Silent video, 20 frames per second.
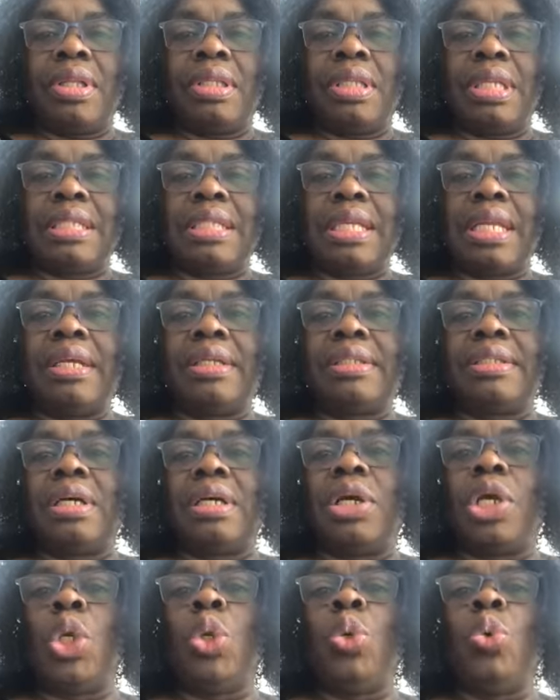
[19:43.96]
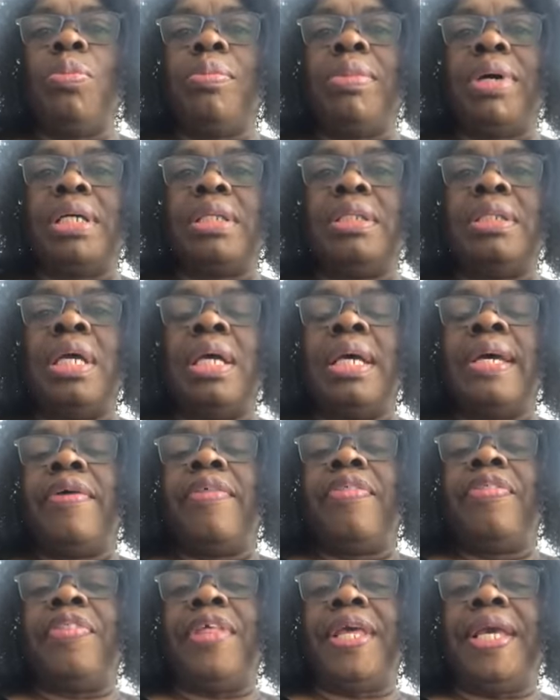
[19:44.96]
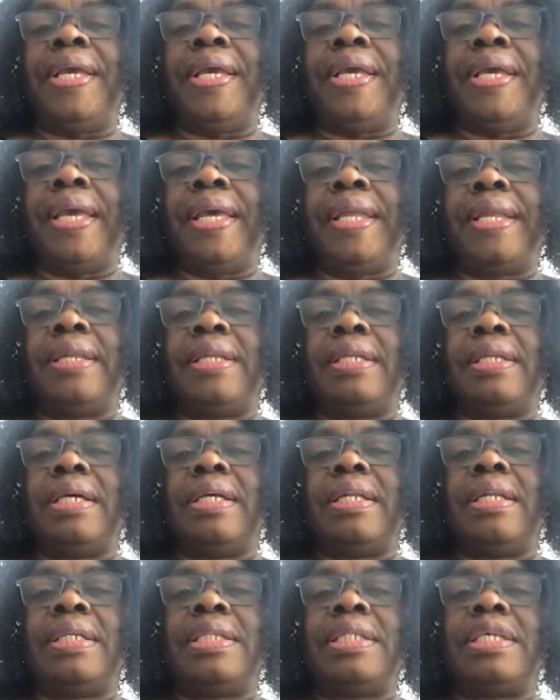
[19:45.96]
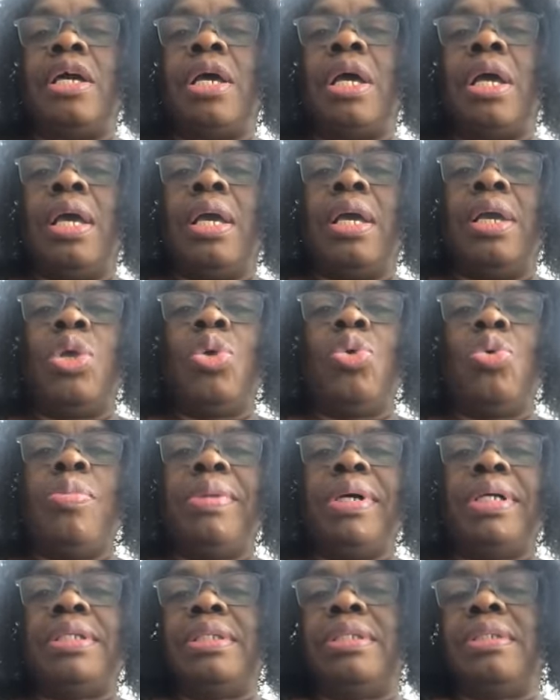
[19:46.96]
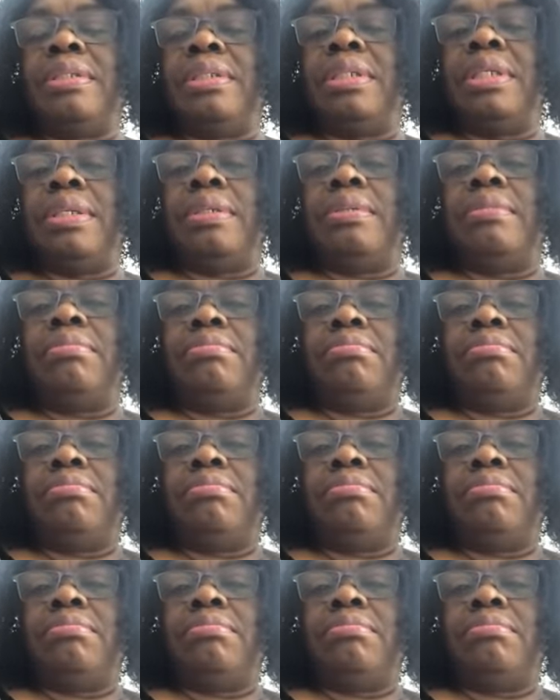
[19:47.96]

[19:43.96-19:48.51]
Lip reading: There's a lot of human thinking, a lot of human